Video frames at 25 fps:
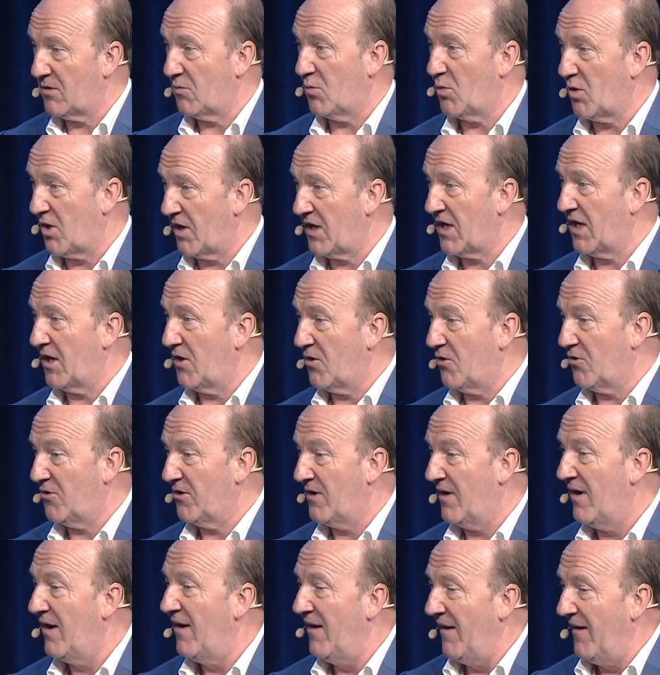working
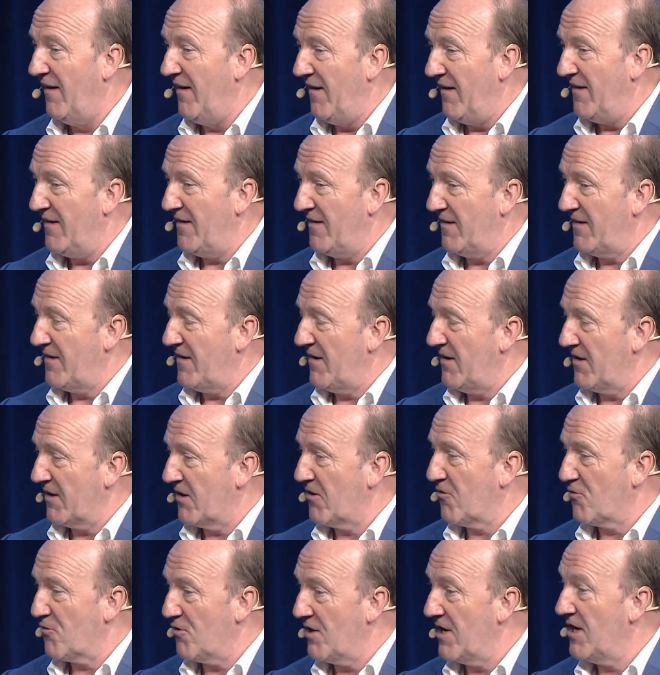on a
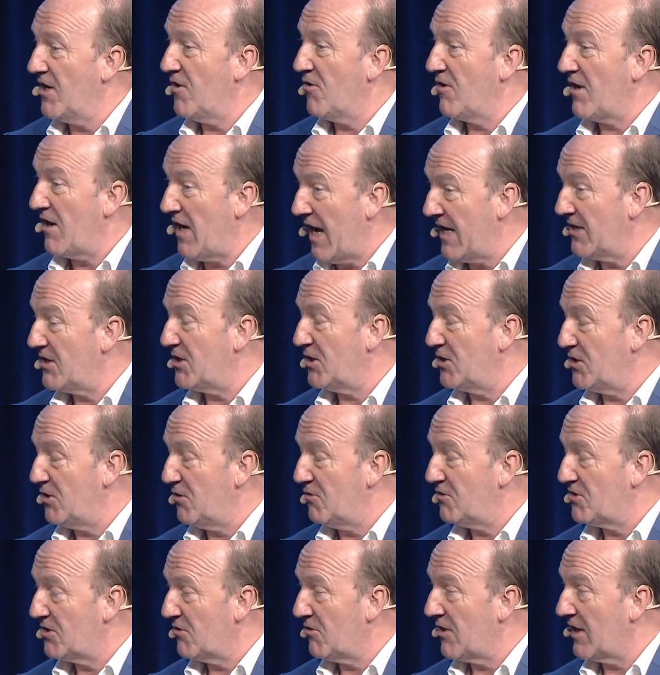greener
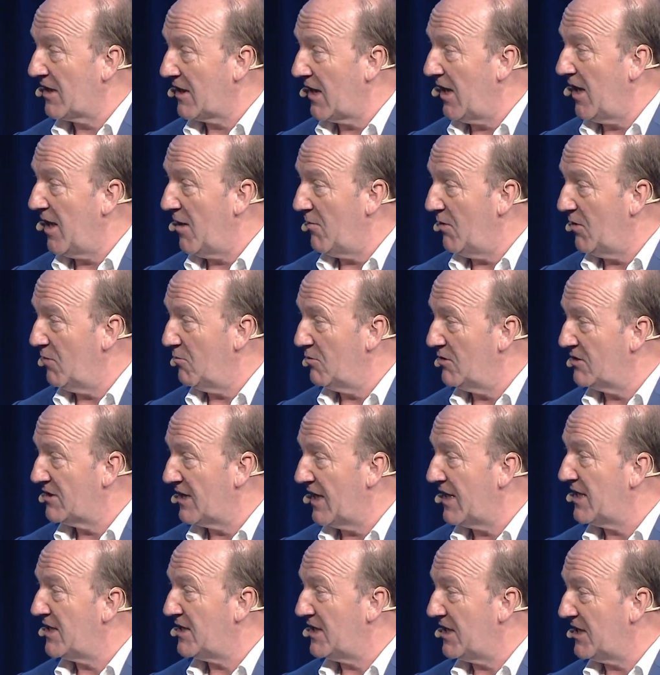attitude to our climate was
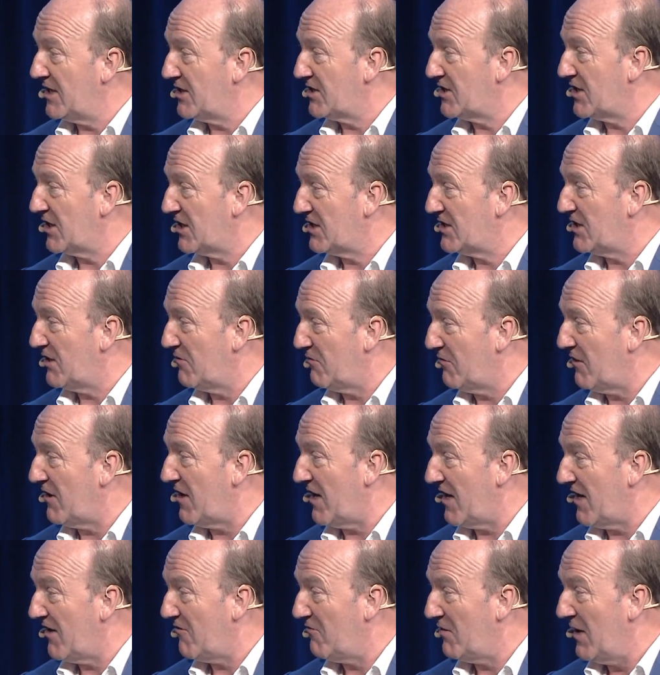
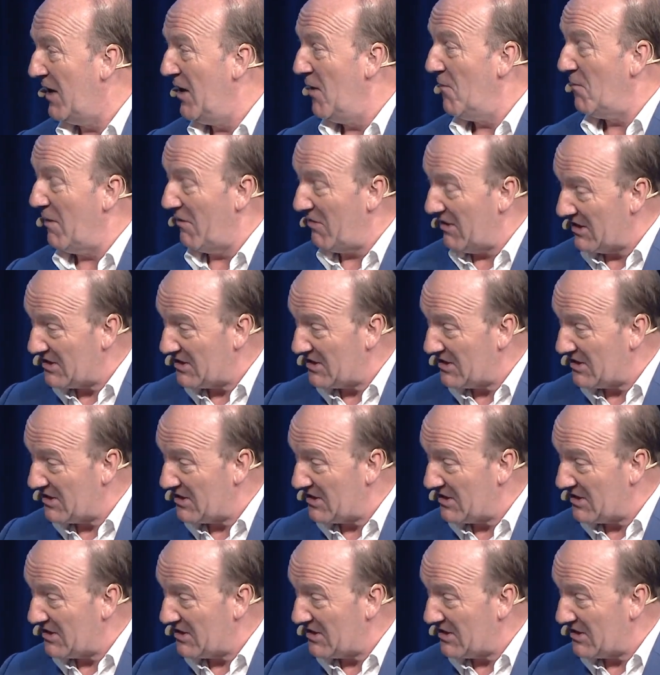1865, but the